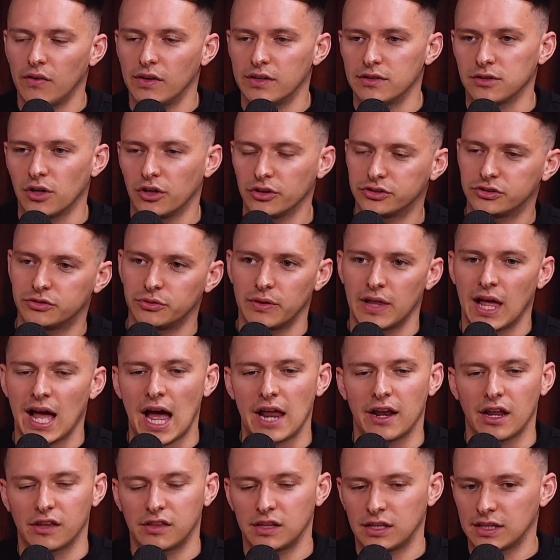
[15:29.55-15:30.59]
There's lots for that,
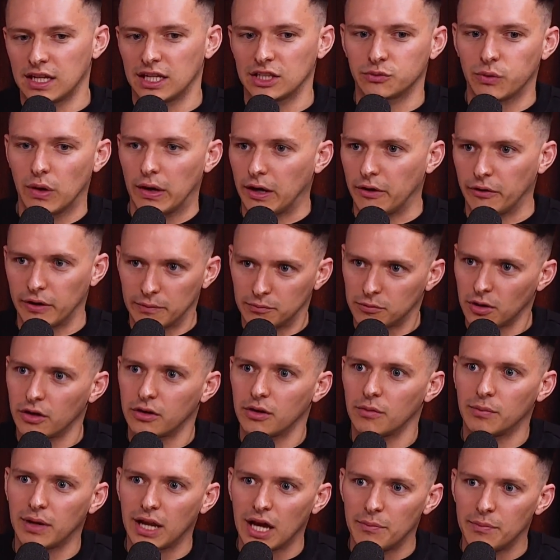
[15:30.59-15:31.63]
and I think that's where crypto
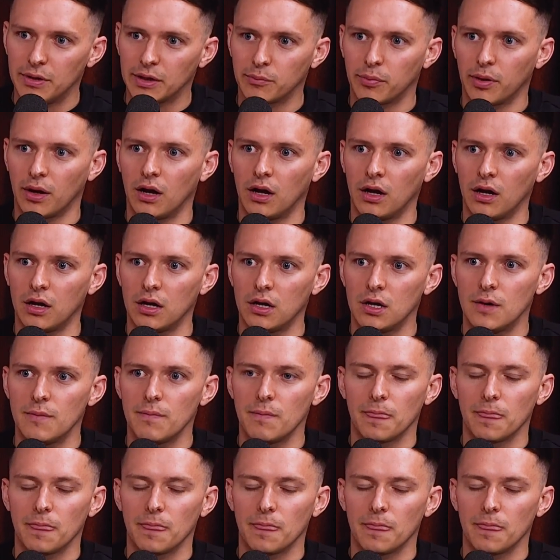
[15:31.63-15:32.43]
can play a big part.